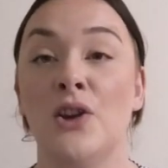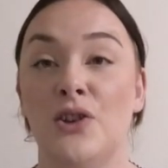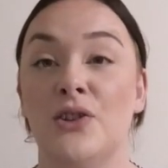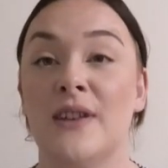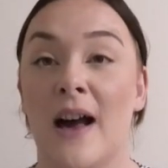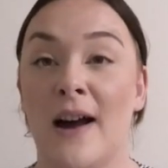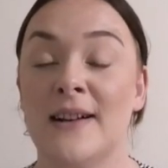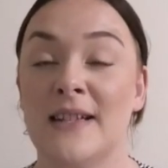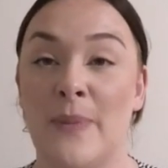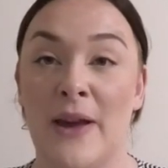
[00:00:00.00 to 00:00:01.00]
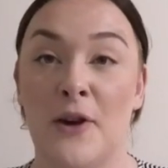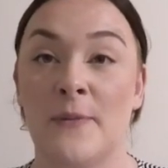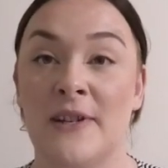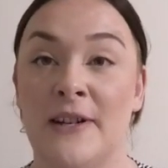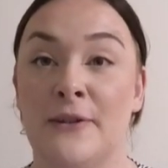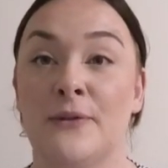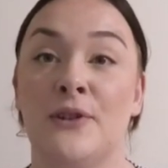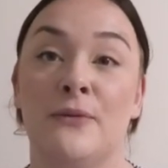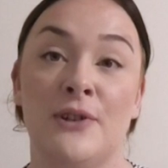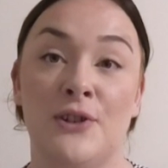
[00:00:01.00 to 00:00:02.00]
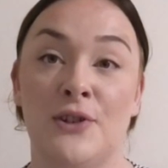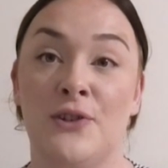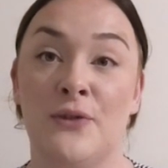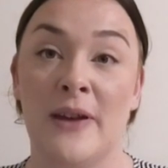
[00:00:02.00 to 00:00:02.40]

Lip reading: Use RSPO materials to reduce